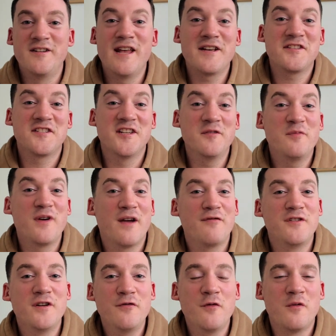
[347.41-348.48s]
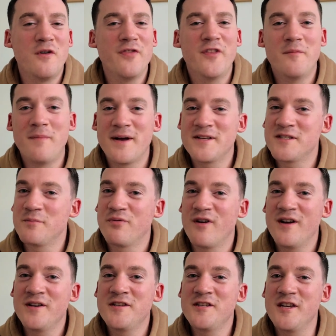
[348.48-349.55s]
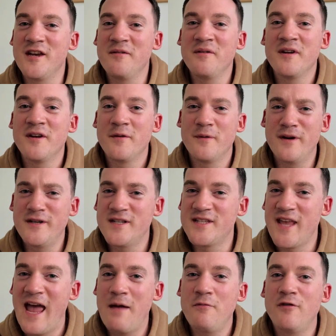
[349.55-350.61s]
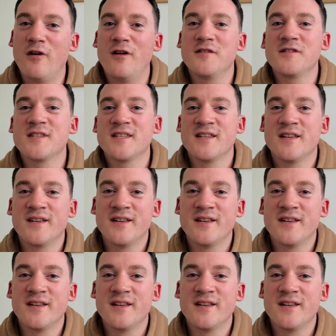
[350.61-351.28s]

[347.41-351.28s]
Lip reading: Next up, we have another one that might surprise you, which is Emirates.